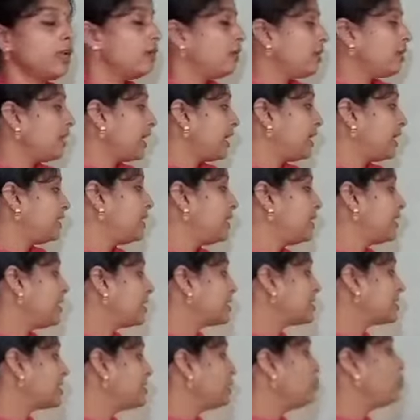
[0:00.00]
Okay, the
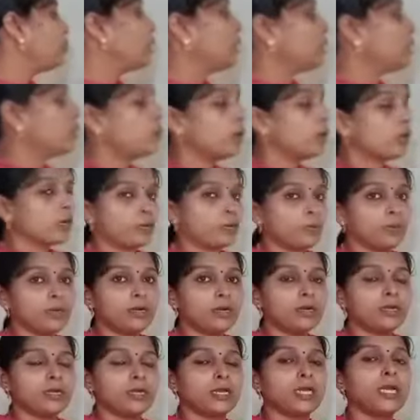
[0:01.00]
next weaver
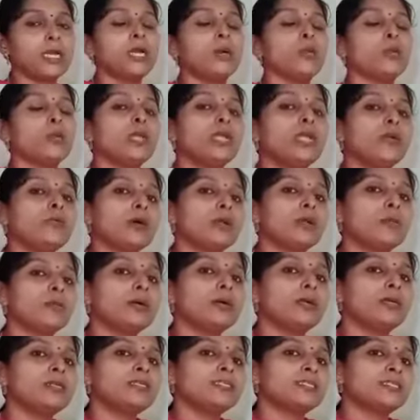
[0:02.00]
bird. Weaver
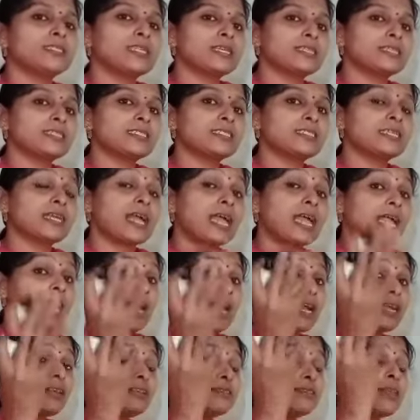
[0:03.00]
bird's nest
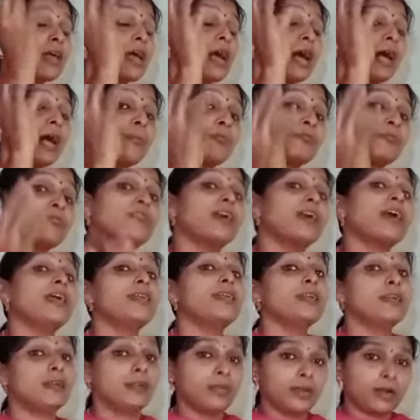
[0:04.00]
hangs
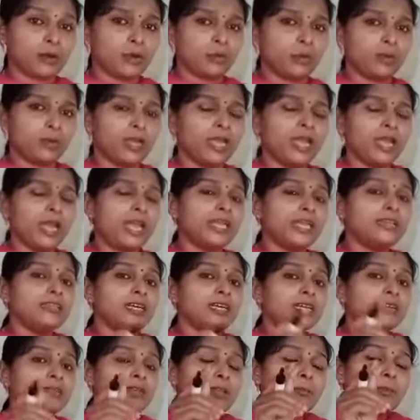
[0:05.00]
upside down, and
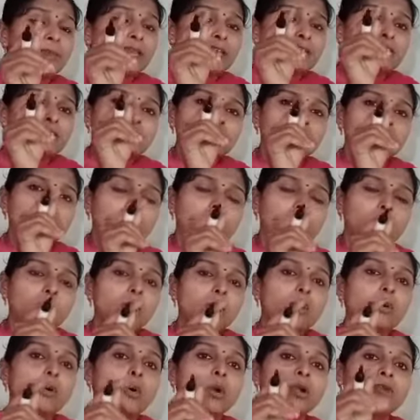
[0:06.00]
there will be a small
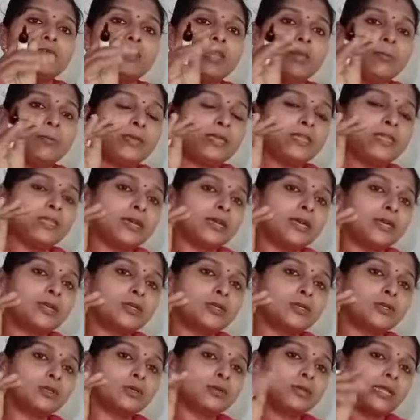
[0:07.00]
hole will be there.
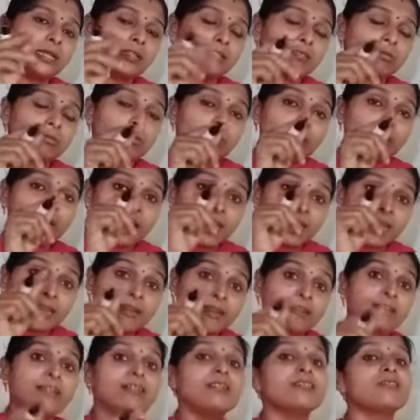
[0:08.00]
A small
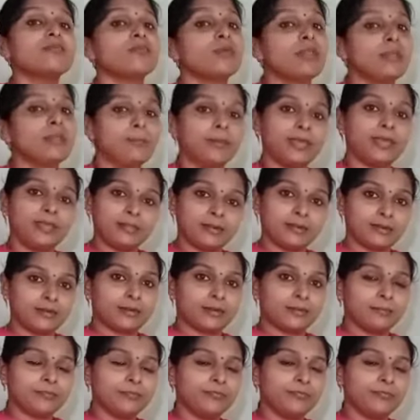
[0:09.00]
entrance will be there.